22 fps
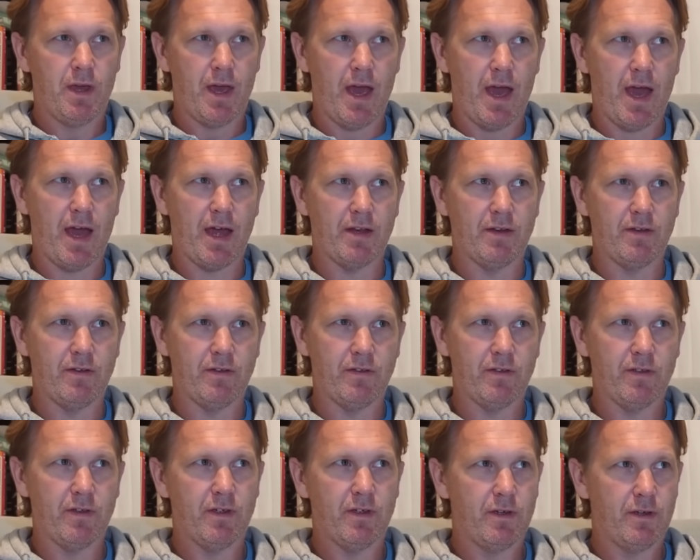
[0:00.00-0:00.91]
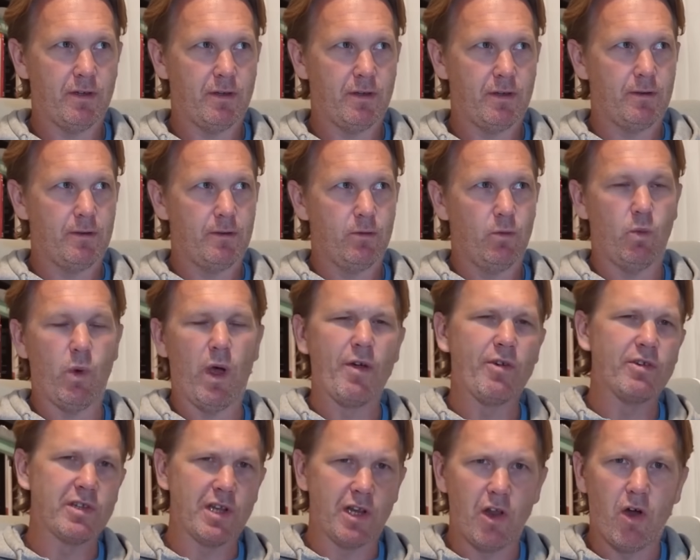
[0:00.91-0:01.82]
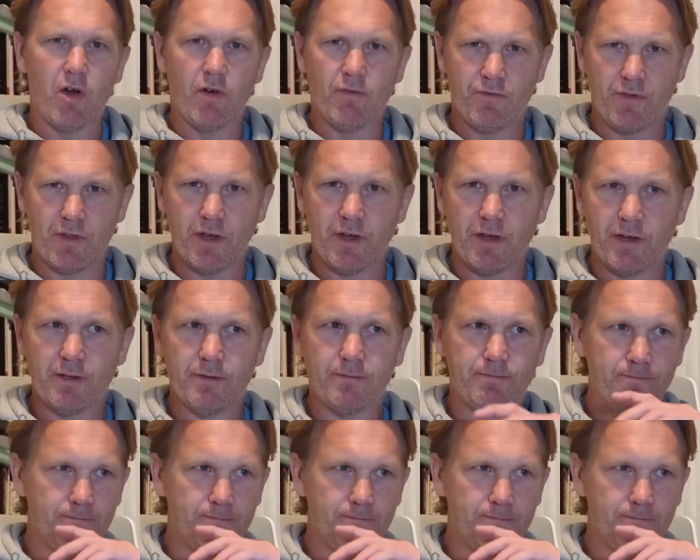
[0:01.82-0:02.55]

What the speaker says: And whereas a lot of the